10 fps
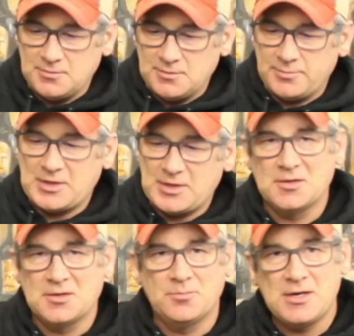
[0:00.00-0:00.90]
I'm not going to
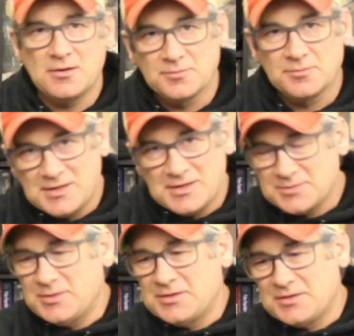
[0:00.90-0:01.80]
beat it on the desk,
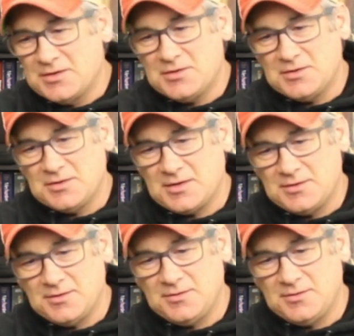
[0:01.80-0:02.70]
but there you can kind of,